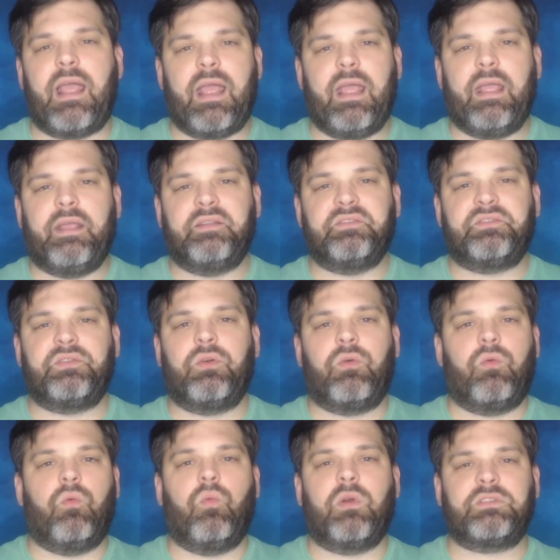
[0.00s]
and
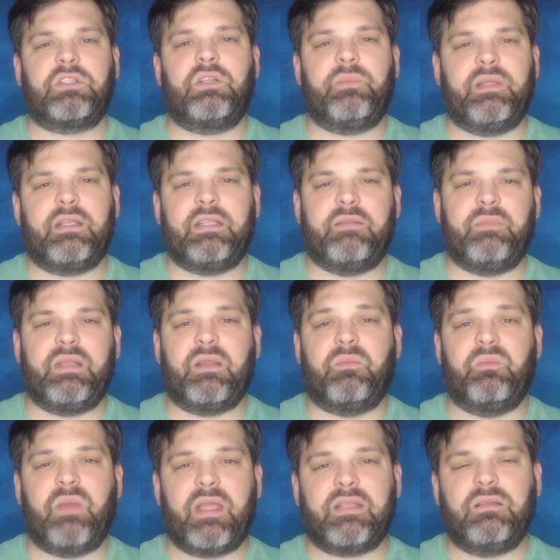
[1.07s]
what's going to be giving me
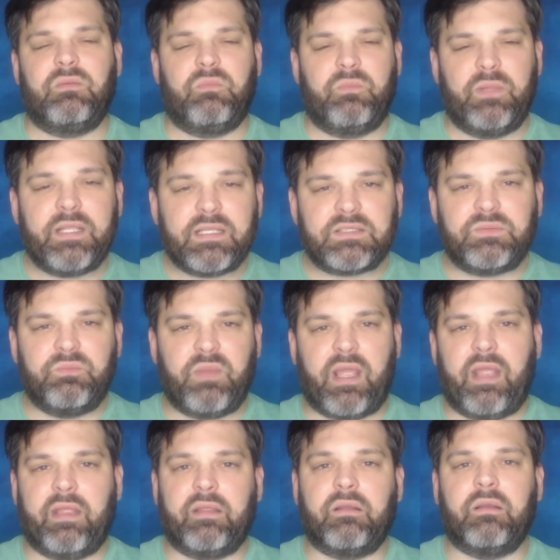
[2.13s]
the biggest
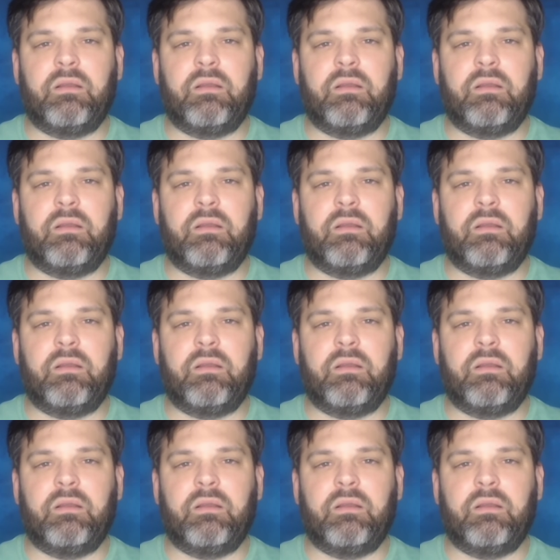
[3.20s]
bang.